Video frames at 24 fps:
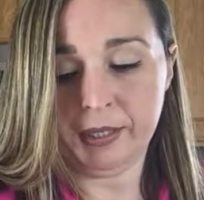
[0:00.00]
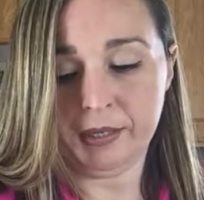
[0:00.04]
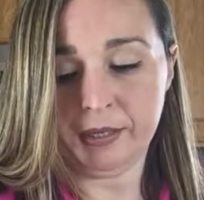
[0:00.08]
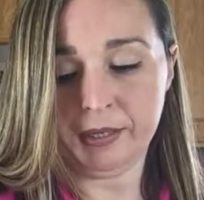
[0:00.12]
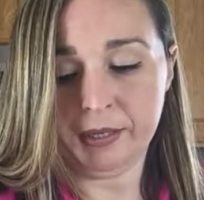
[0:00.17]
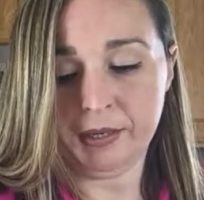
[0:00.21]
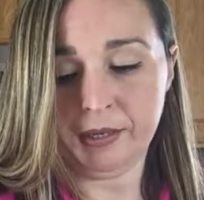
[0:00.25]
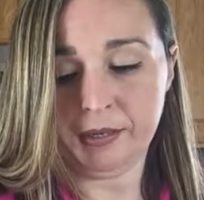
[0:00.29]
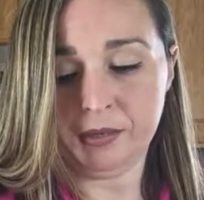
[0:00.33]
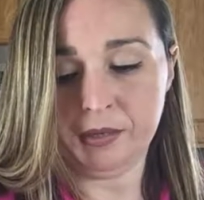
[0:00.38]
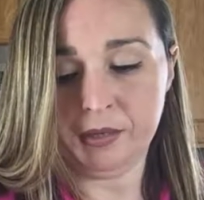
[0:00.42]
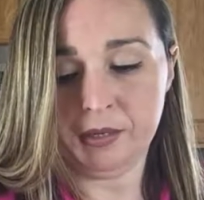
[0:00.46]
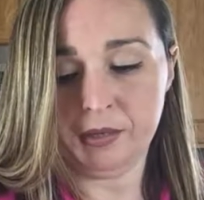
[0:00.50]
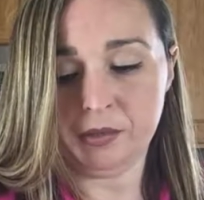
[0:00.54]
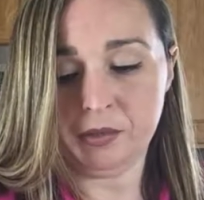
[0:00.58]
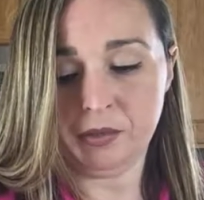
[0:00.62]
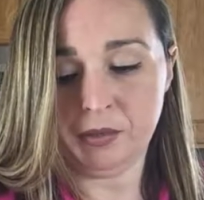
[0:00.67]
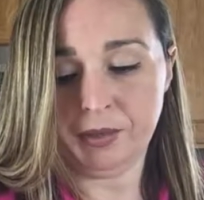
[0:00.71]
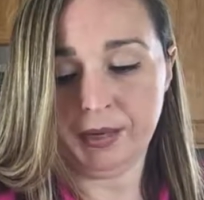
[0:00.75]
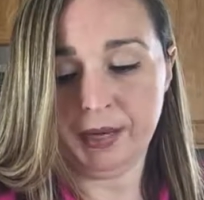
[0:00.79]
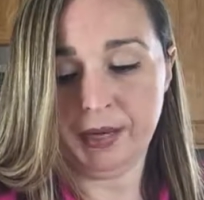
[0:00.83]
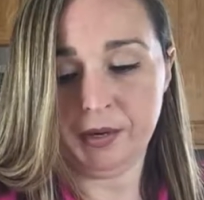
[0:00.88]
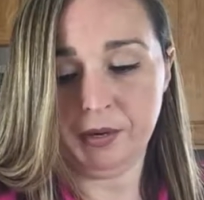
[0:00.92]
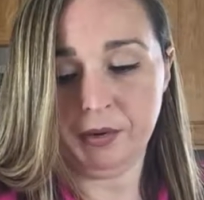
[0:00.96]
in here, it's
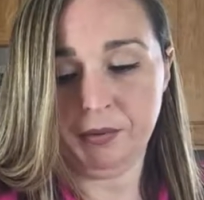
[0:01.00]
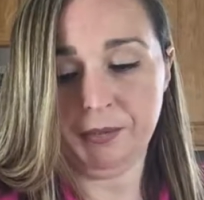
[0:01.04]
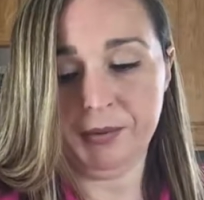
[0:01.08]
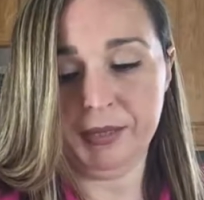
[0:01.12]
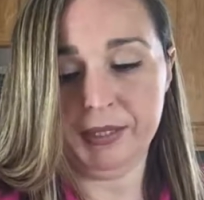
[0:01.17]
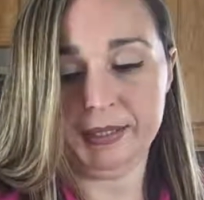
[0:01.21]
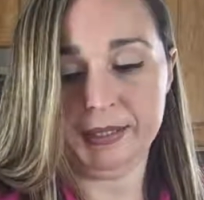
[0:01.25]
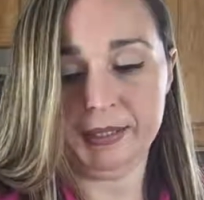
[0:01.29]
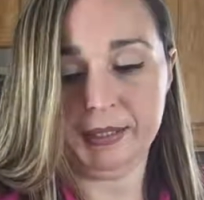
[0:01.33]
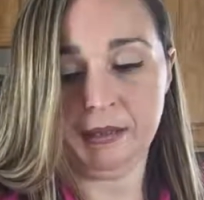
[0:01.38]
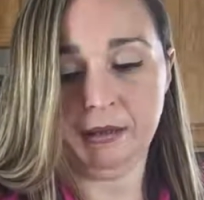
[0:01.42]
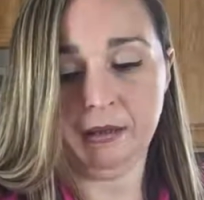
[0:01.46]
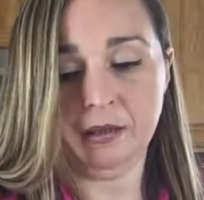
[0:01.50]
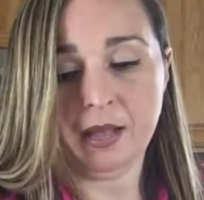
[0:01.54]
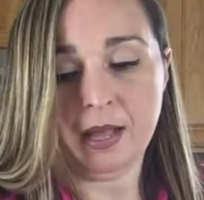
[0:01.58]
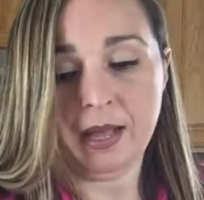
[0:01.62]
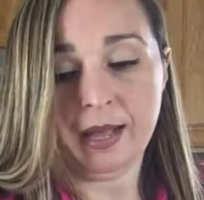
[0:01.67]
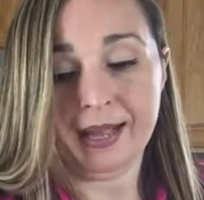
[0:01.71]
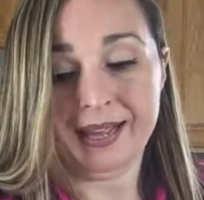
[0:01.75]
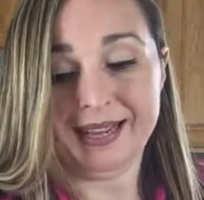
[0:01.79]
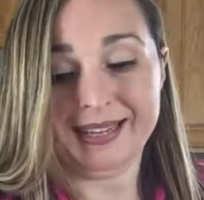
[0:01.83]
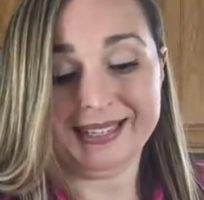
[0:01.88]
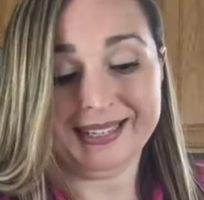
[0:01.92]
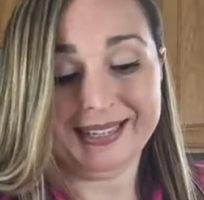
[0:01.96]
okay, no big deal.
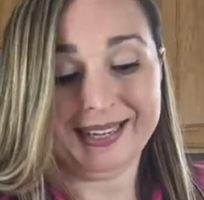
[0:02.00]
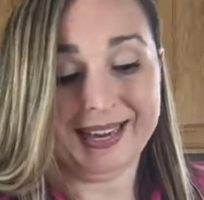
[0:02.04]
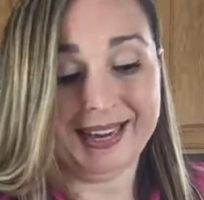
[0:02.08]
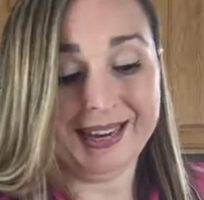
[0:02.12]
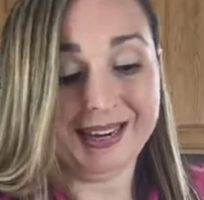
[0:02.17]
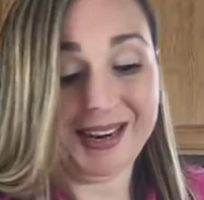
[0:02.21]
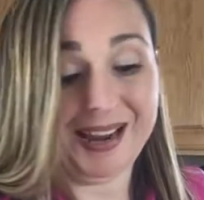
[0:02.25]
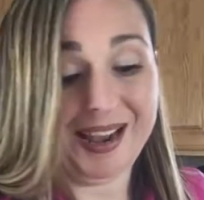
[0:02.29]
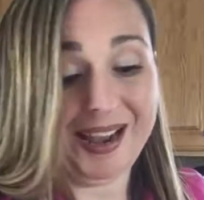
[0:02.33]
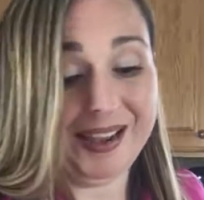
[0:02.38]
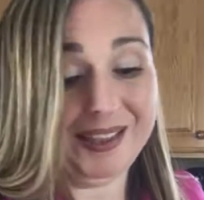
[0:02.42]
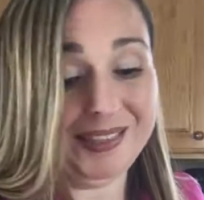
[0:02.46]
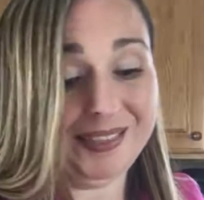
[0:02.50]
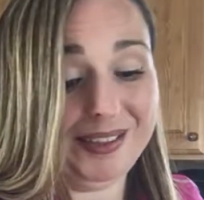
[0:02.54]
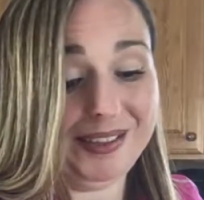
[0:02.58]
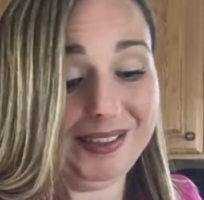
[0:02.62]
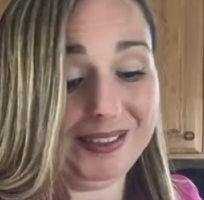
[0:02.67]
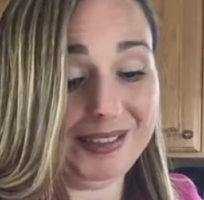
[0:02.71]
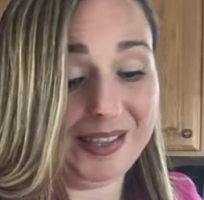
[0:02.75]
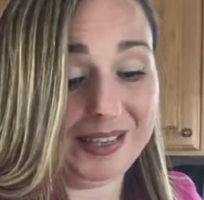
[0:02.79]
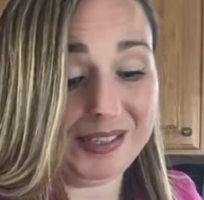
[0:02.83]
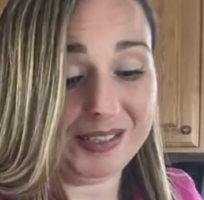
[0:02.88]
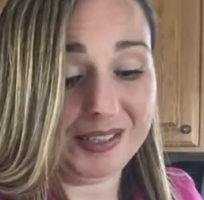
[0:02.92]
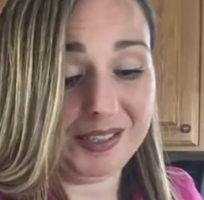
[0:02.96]
Again, I think
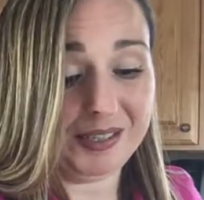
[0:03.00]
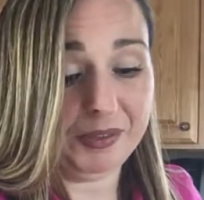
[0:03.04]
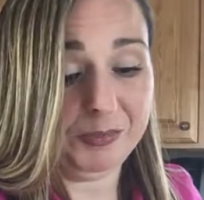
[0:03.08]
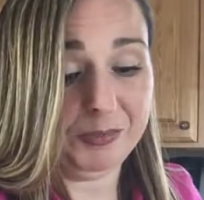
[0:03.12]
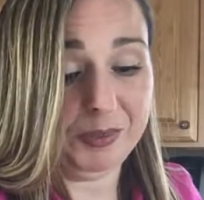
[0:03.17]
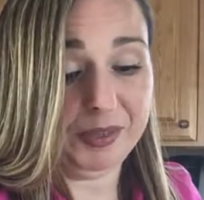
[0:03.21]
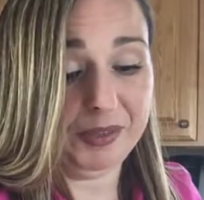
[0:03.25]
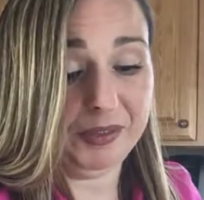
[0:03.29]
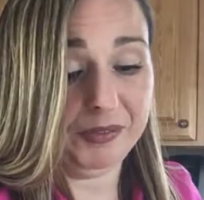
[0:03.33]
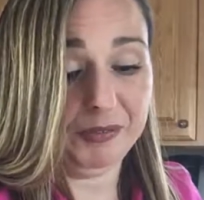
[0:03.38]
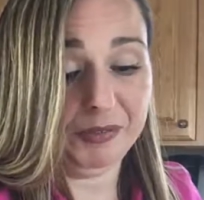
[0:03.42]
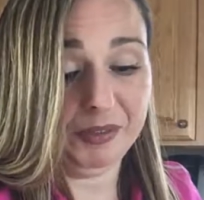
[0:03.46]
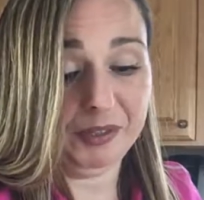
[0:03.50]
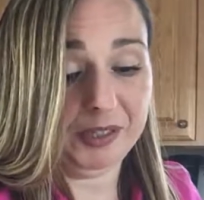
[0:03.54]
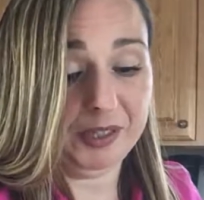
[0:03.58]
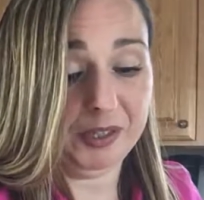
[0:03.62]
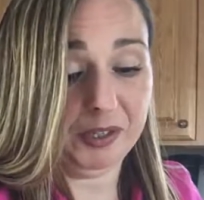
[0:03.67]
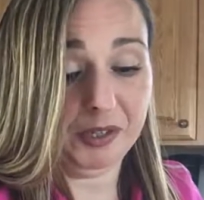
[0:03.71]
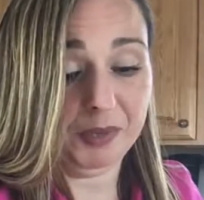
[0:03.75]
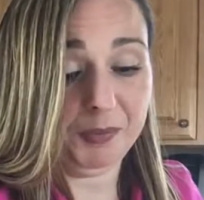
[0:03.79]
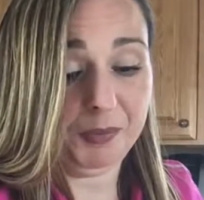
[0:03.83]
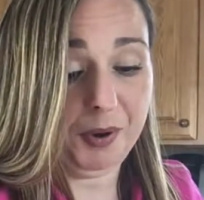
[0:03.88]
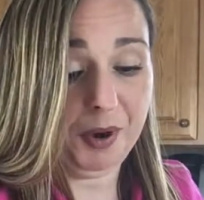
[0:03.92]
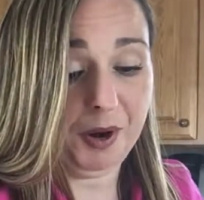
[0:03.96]
that's gonna be the really
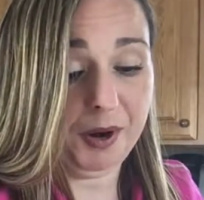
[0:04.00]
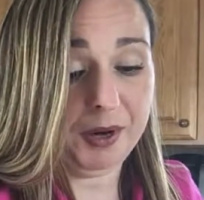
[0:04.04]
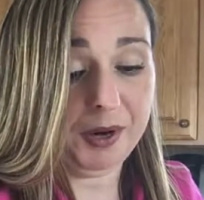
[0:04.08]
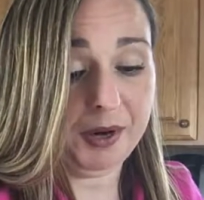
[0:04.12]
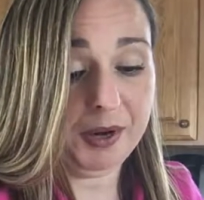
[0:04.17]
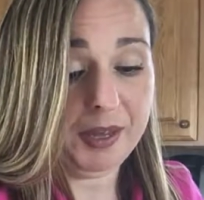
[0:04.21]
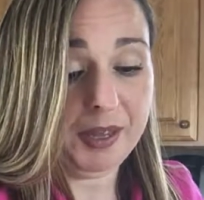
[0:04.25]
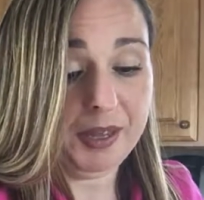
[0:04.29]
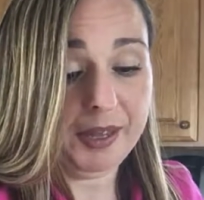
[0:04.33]
good part,